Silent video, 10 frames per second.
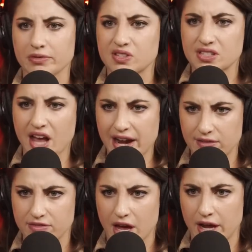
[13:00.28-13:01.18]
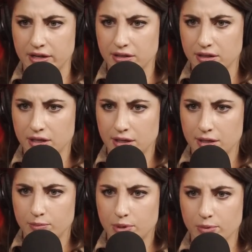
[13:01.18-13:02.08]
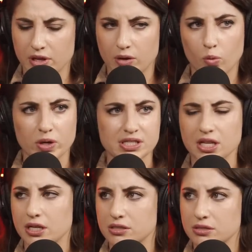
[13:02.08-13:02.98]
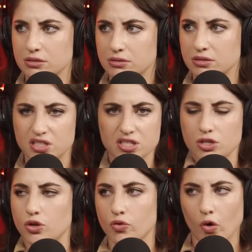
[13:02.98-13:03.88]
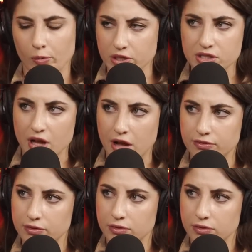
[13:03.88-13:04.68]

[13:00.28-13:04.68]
outside of that, people are like, what is this? This isn't your normal stuff.